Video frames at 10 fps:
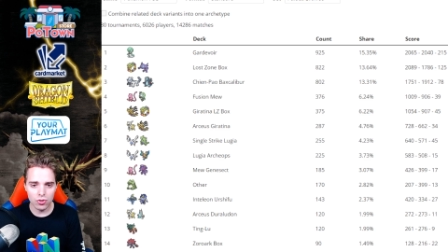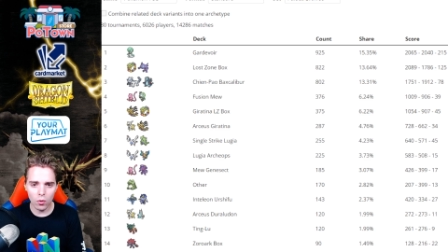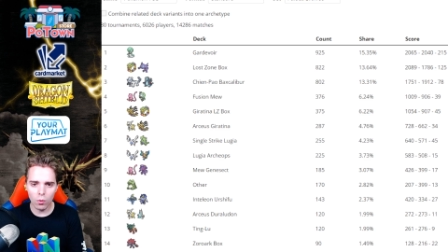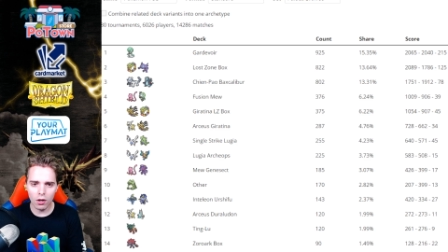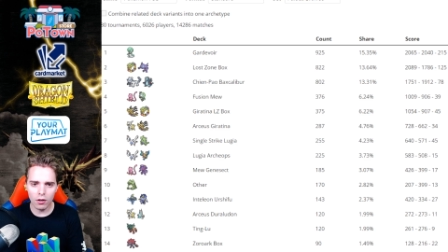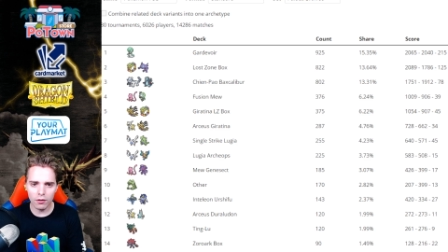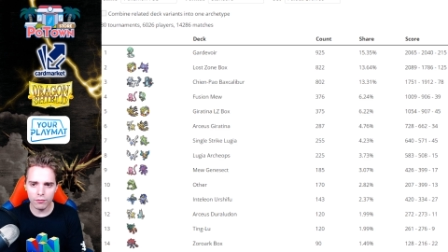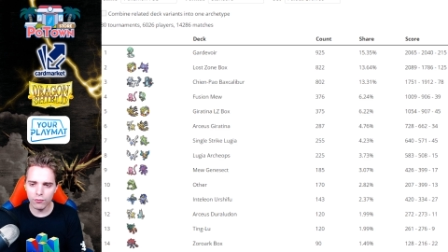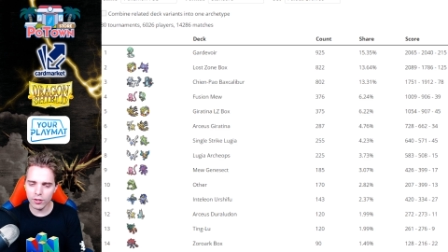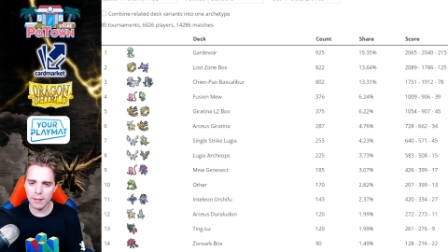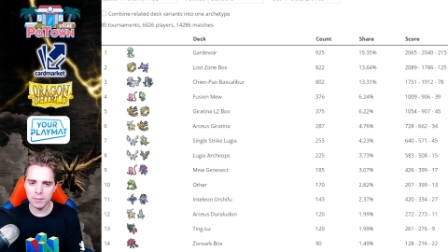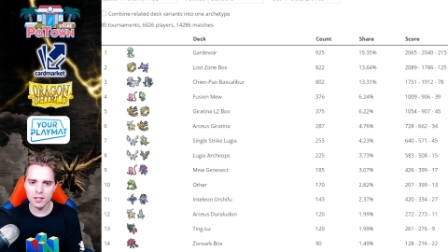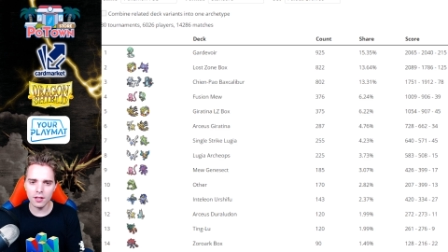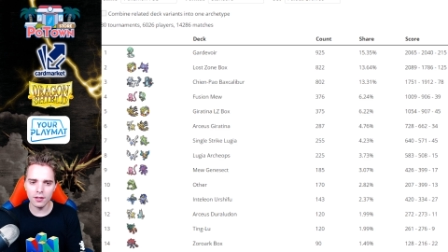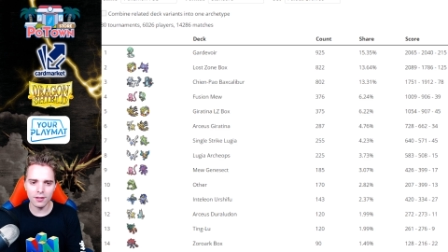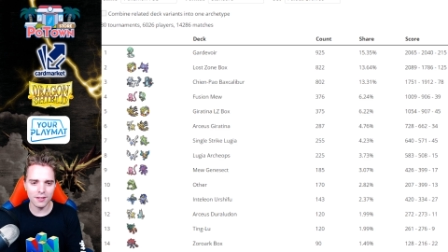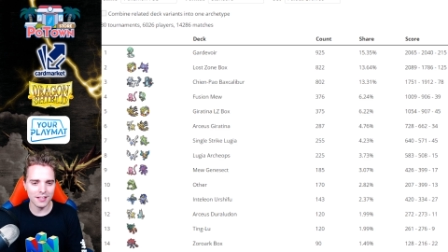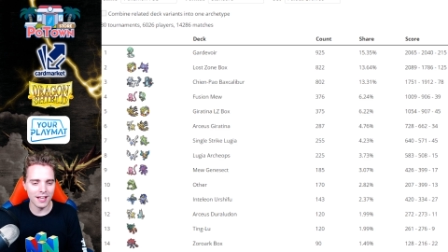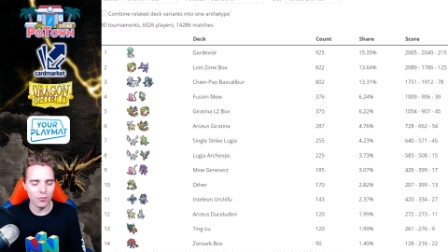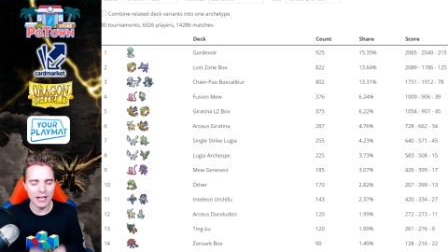So uh, for that being uh
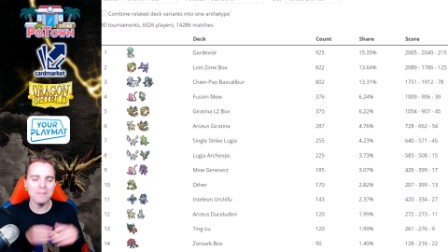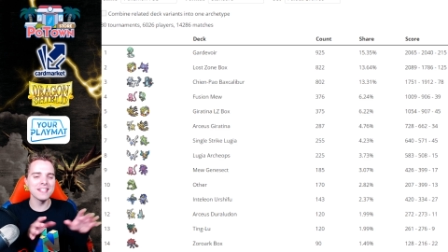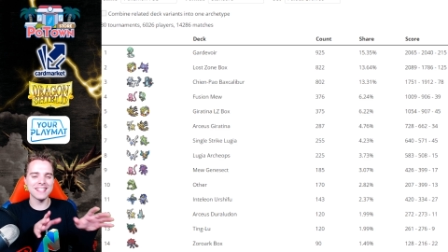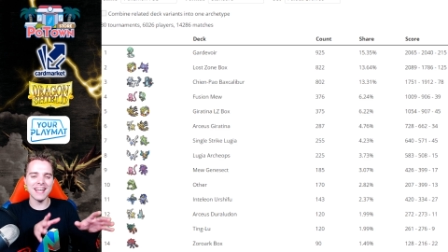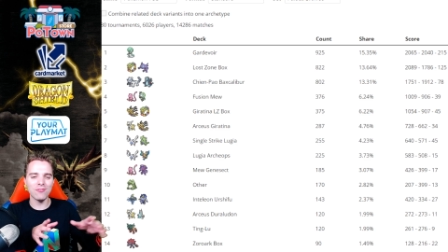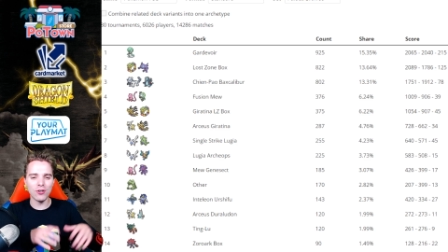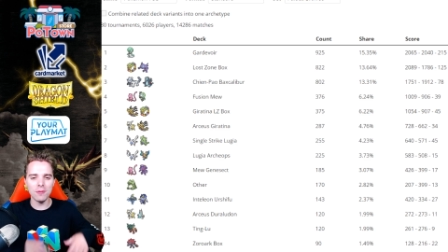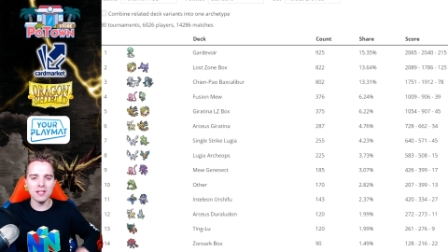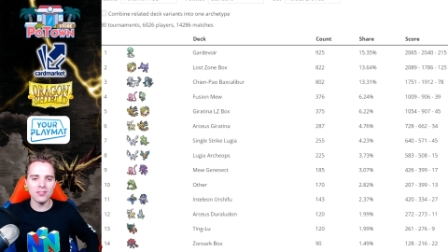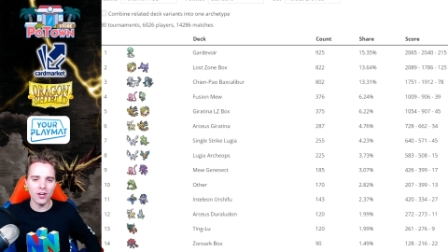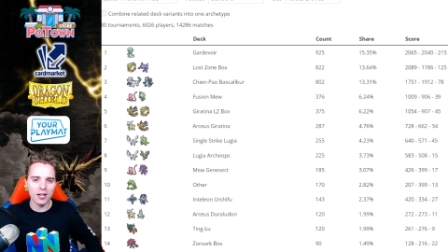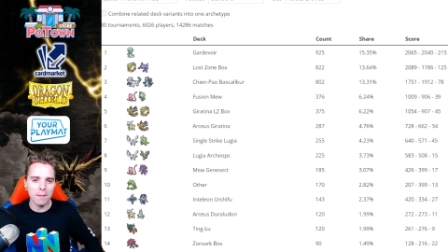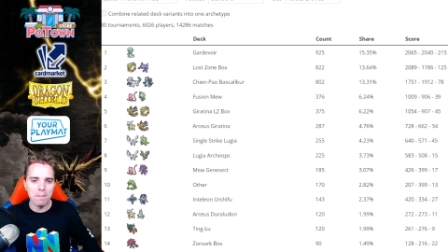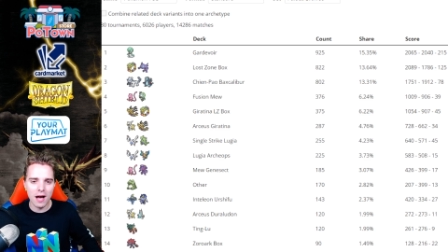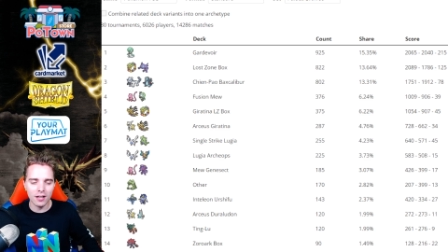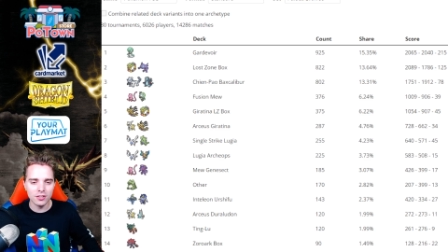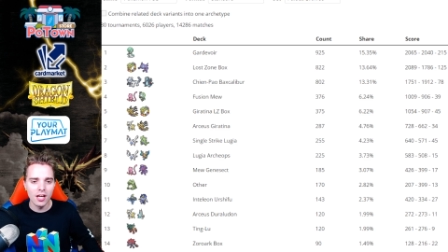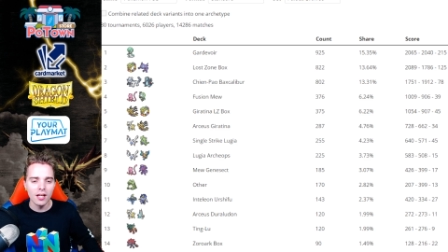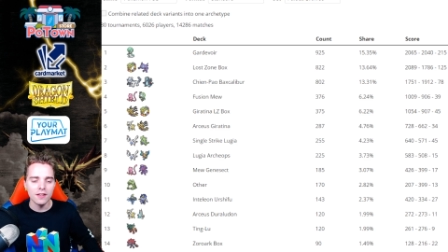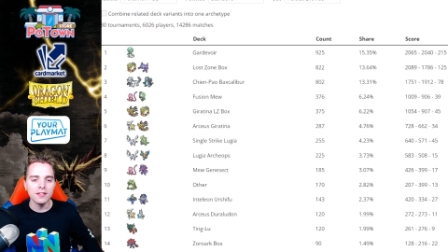yeah with that being said, we're gonna be talking about
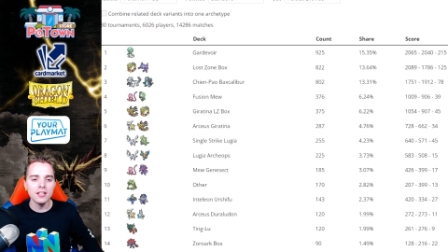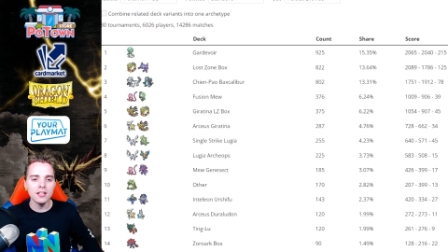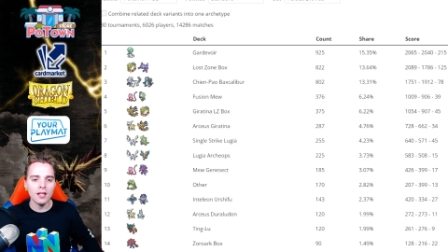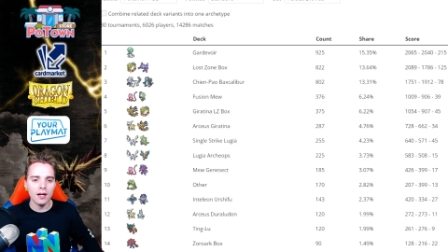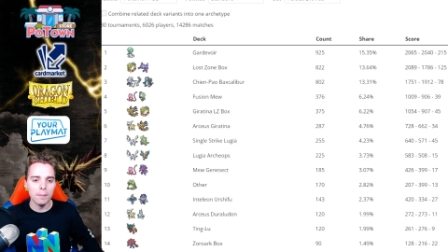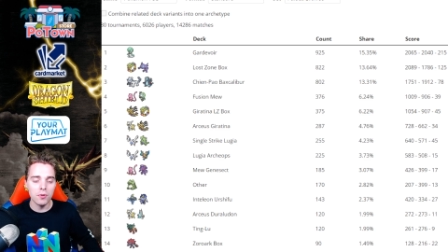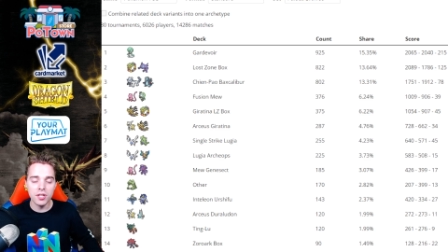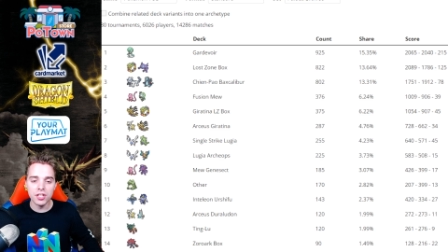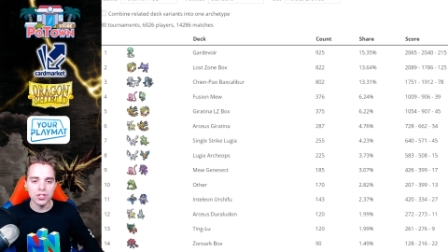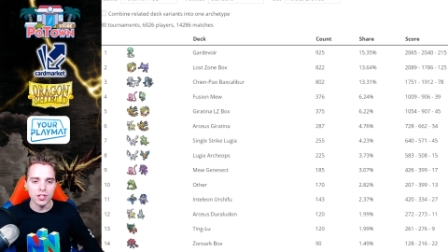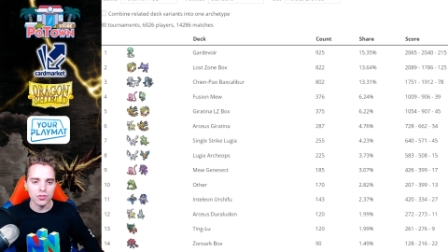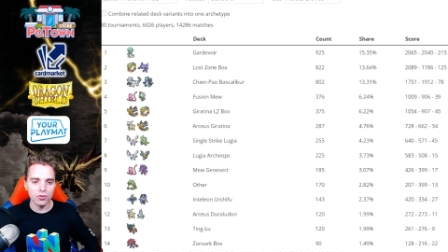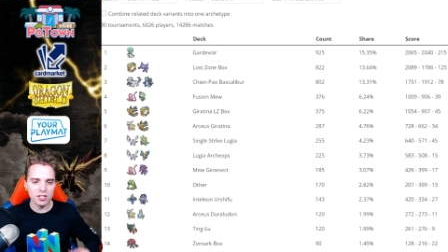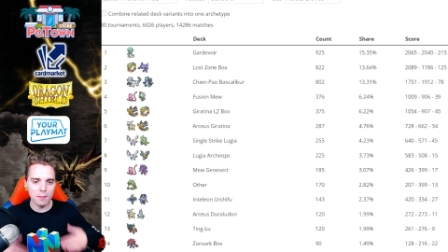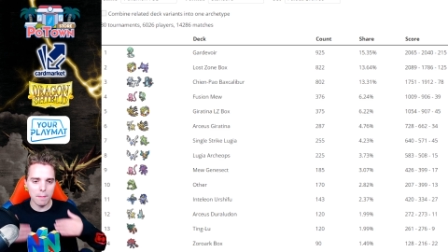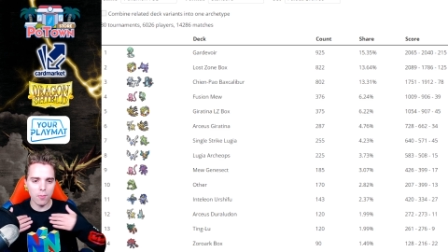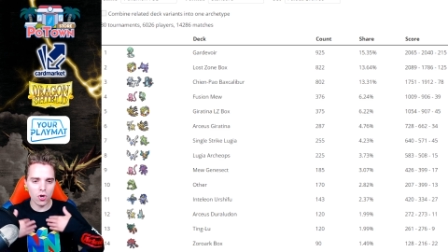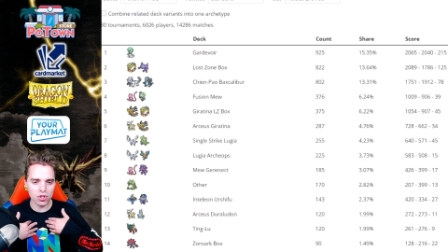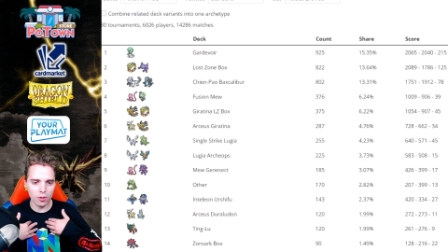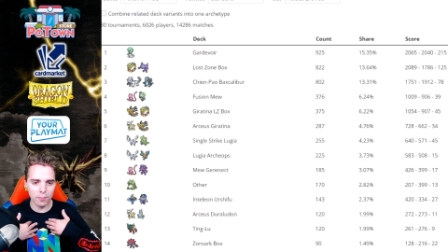the uh prediction here. So this is my
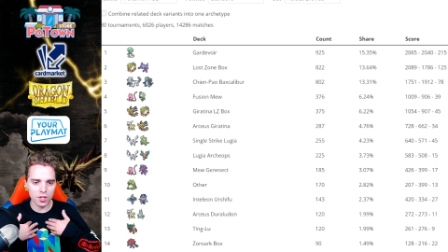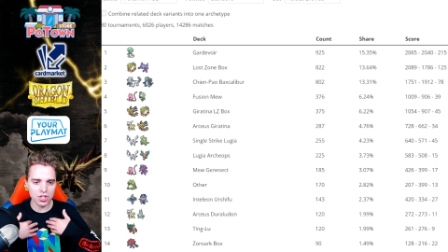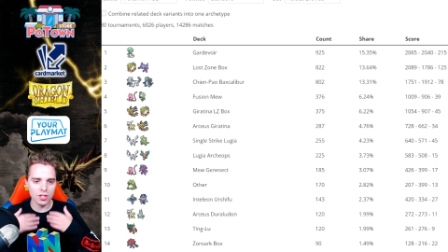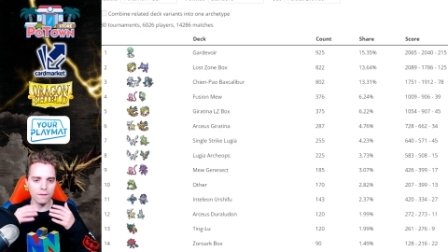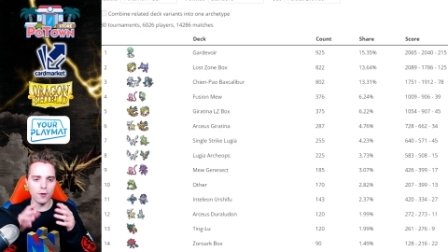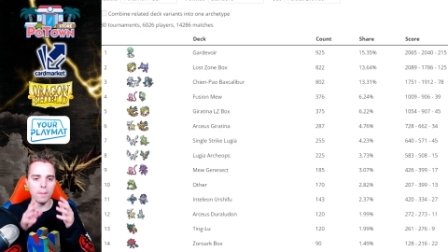personal prediction. If your